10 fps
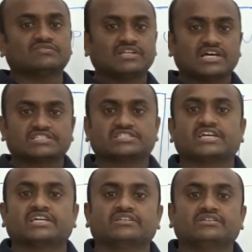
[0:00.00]
will
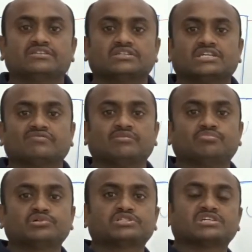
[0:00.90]
assign, it will
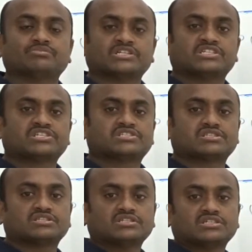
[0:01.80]
put some
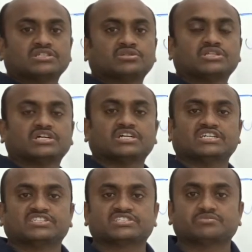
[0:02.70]
address into
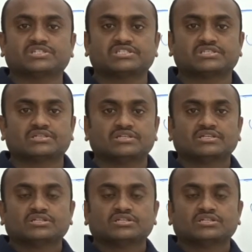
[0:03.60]
the address bus